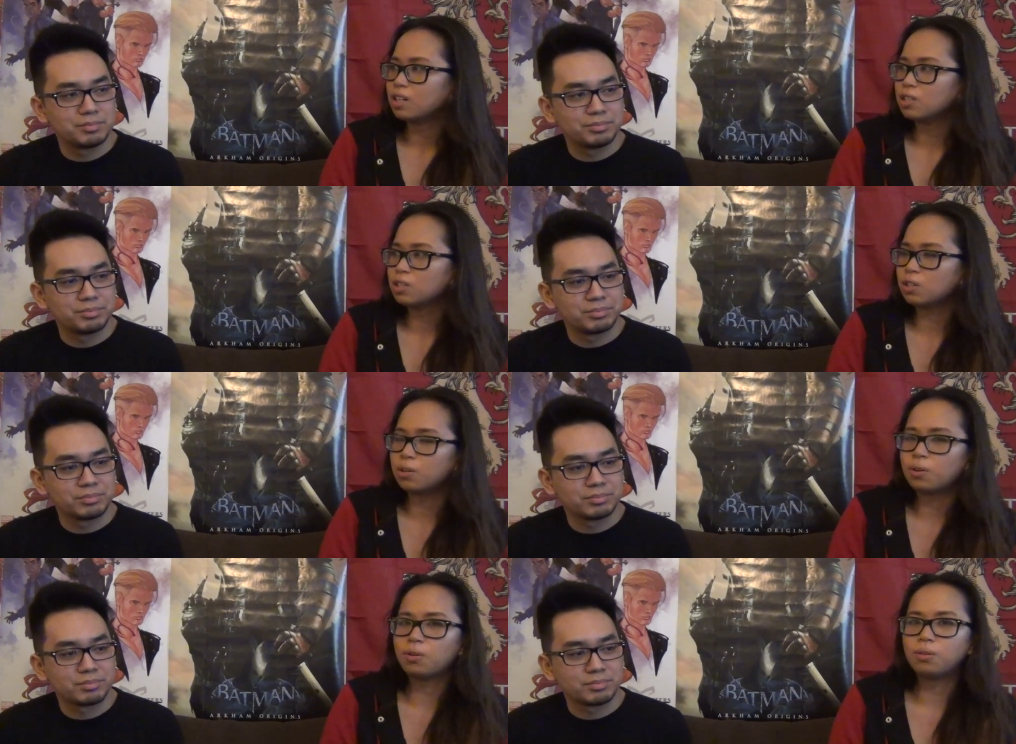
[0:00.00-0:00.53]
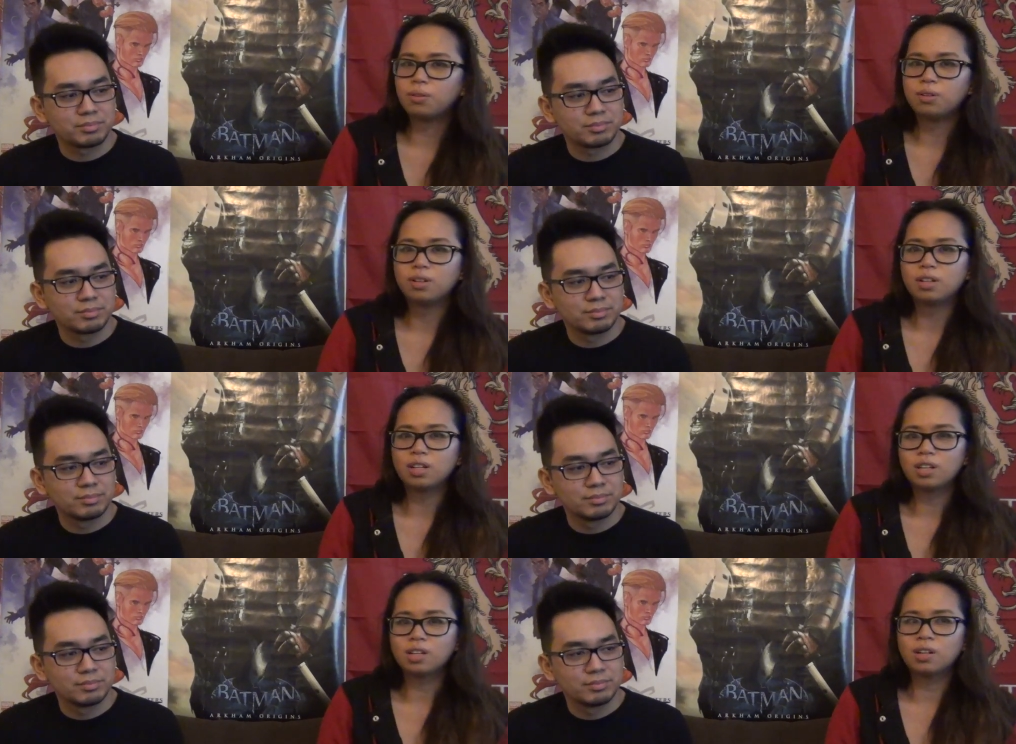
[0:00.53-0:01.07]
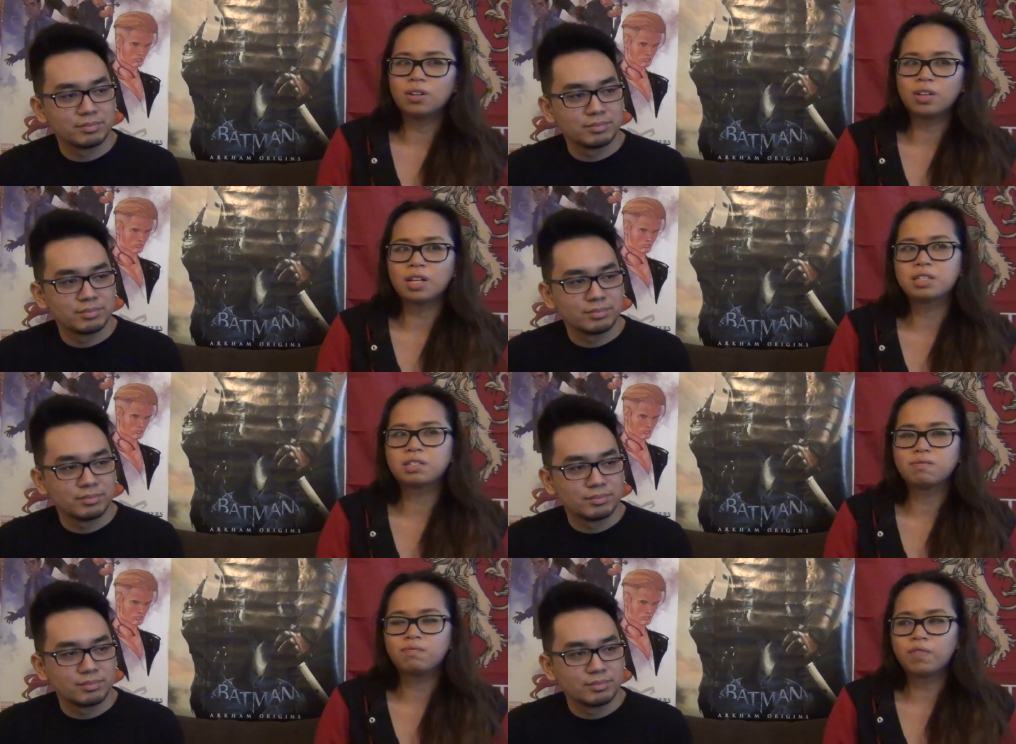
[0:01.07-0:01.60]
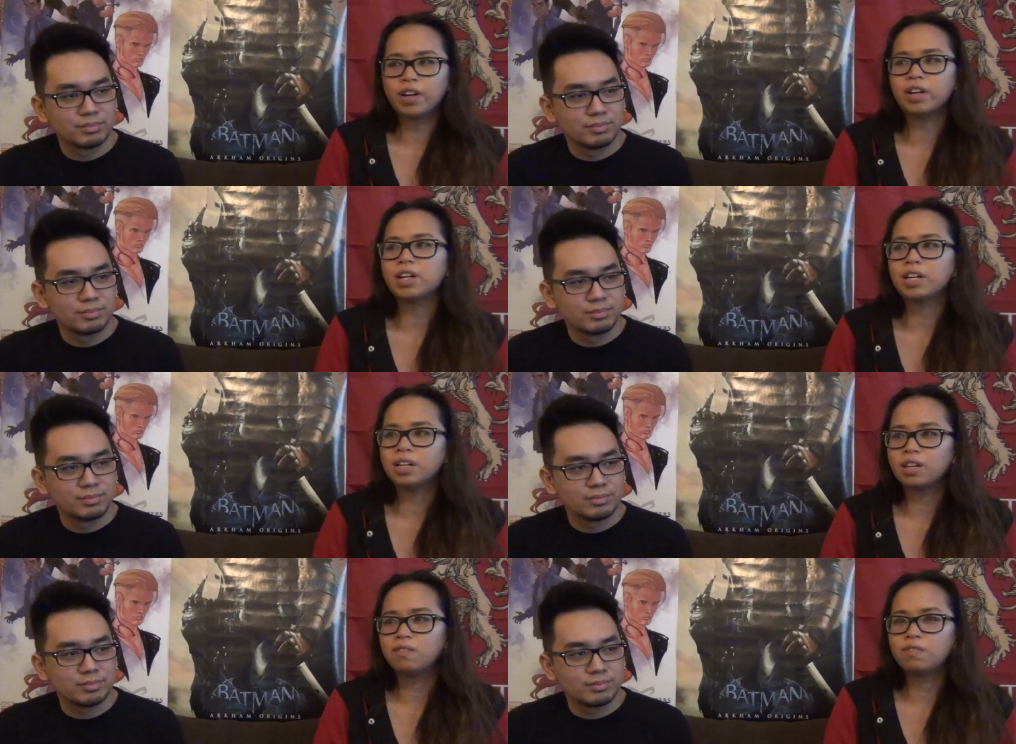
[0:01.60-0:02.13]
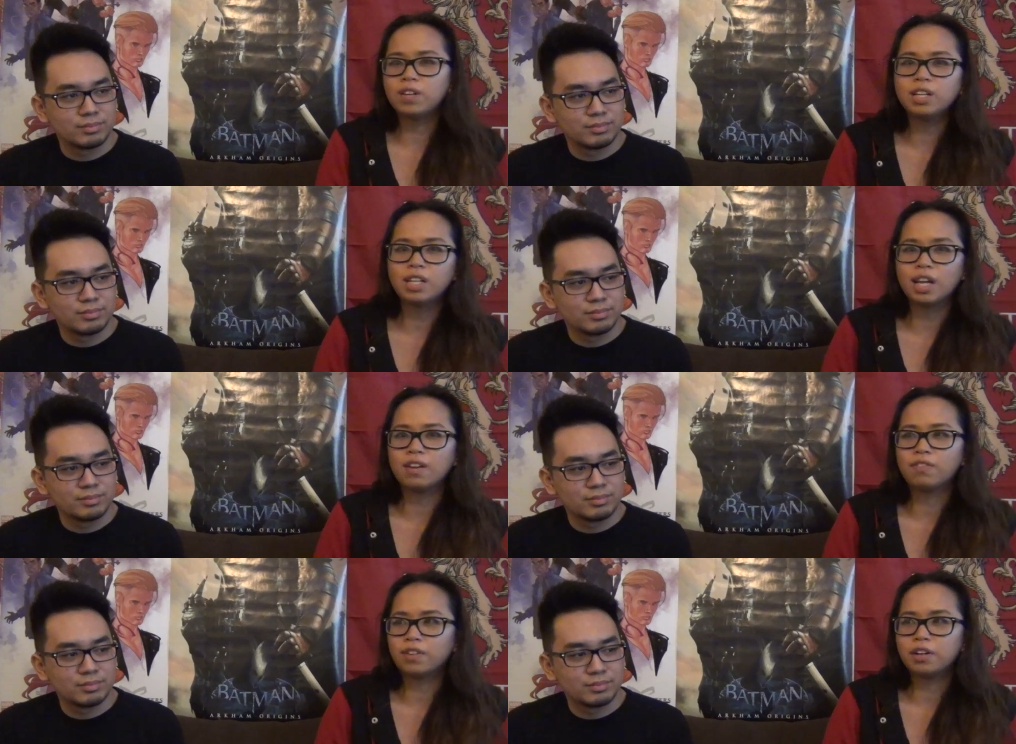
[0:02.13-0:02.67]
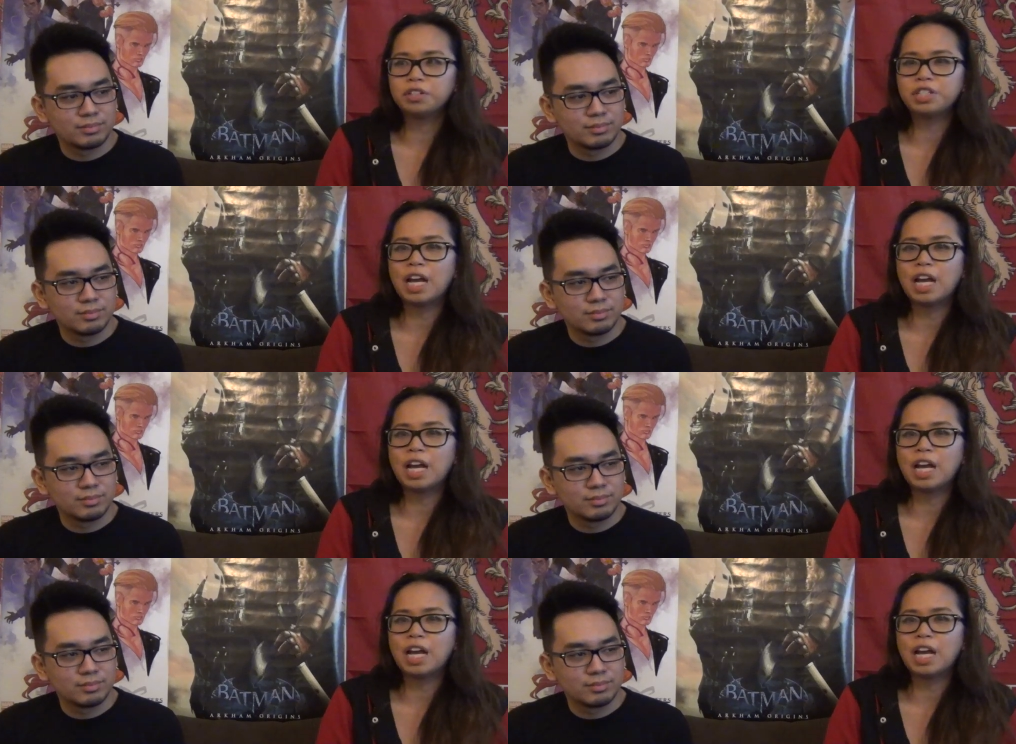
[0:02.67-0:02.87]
Speaker 1: So you know, that's very convenient for a